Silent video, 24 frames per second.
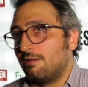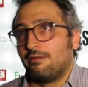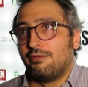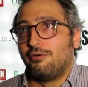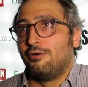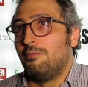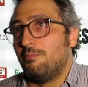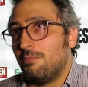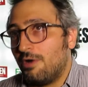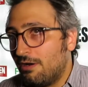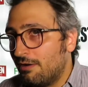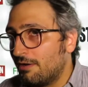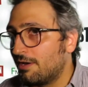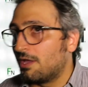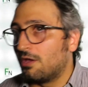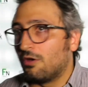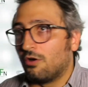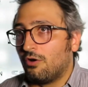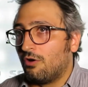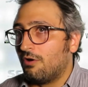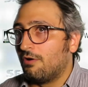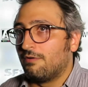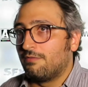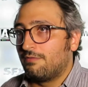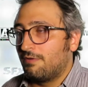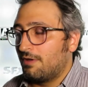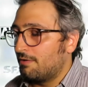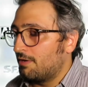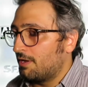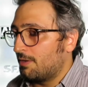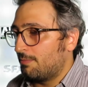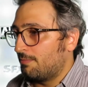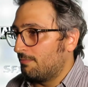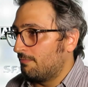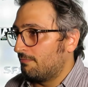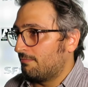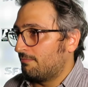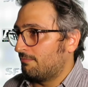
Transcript: no money or very